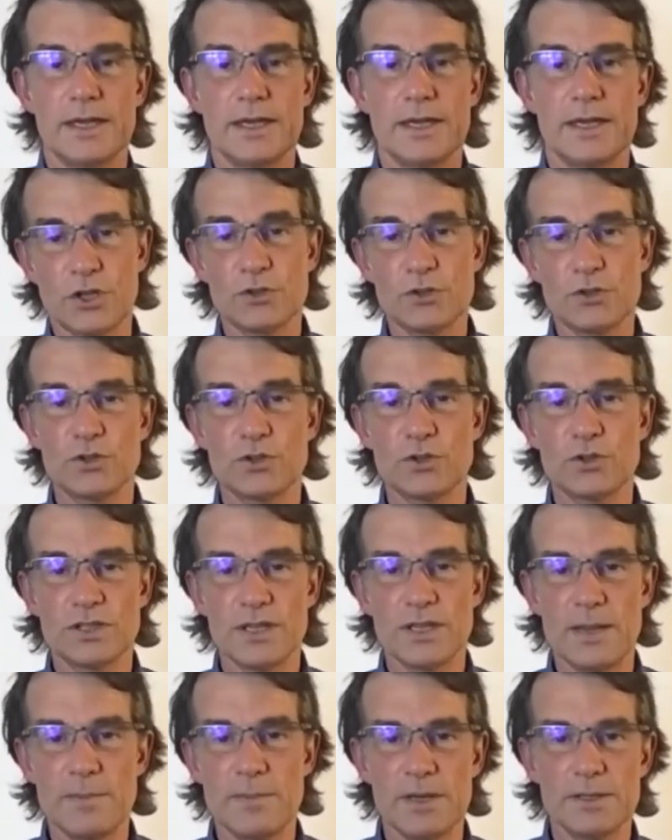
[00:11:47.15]
social
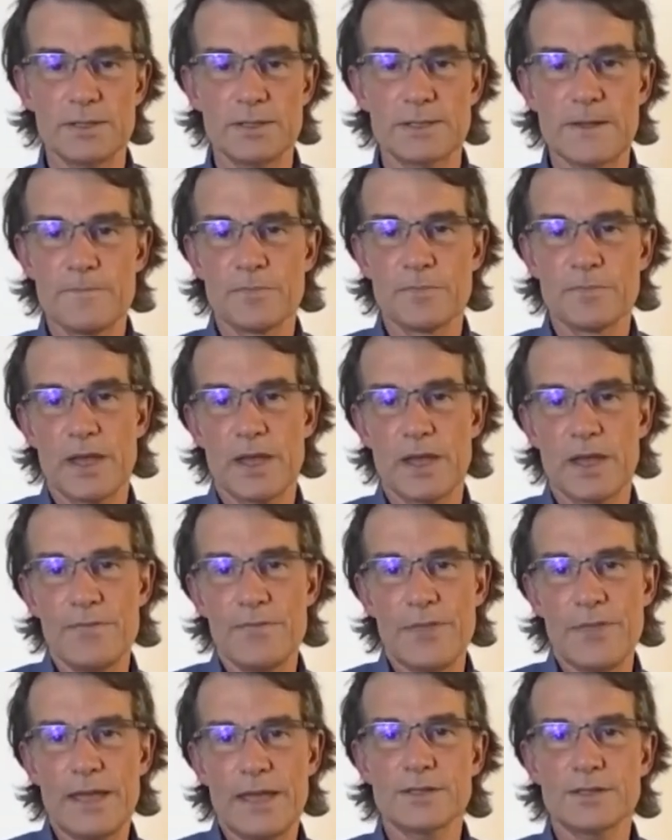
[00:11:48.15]
determinants,
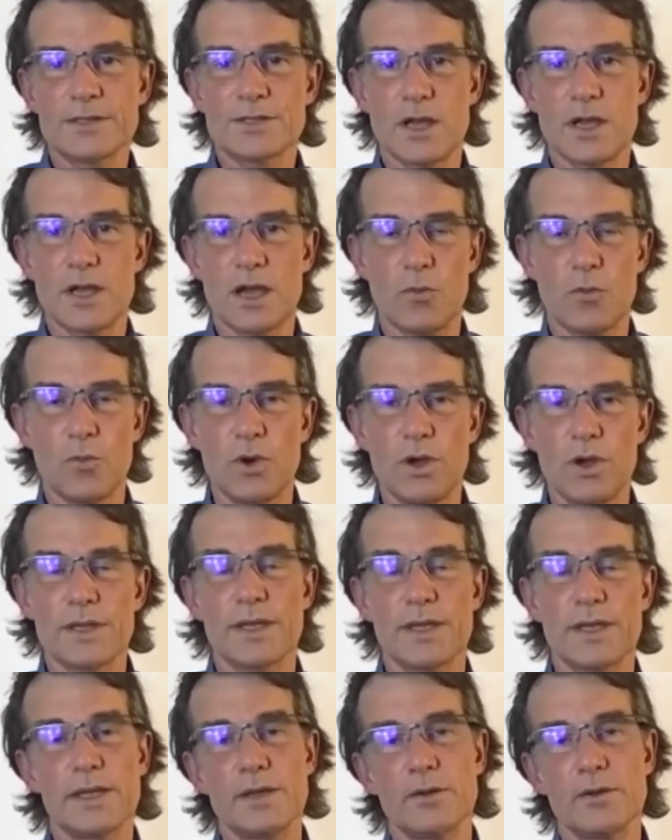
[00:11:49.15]
and then start
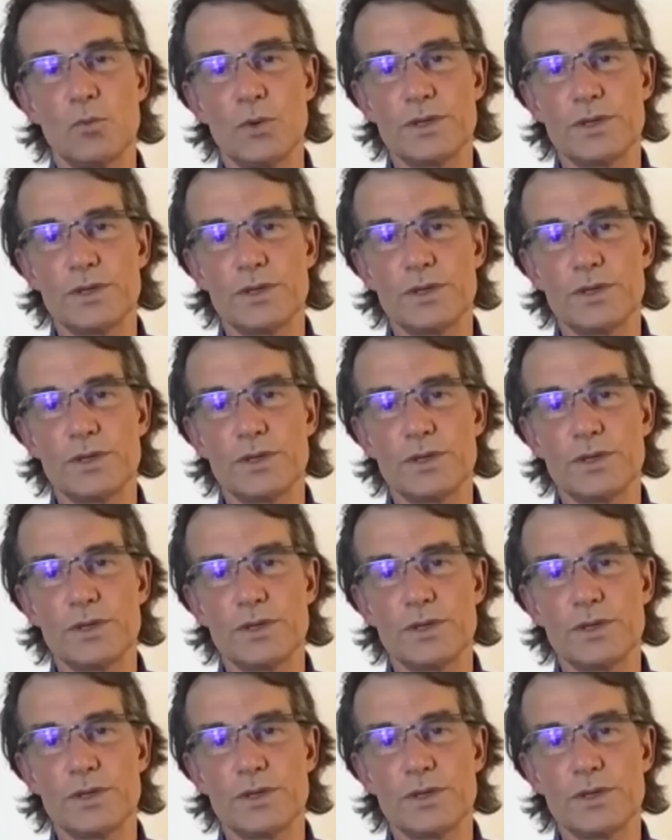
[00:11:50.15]
working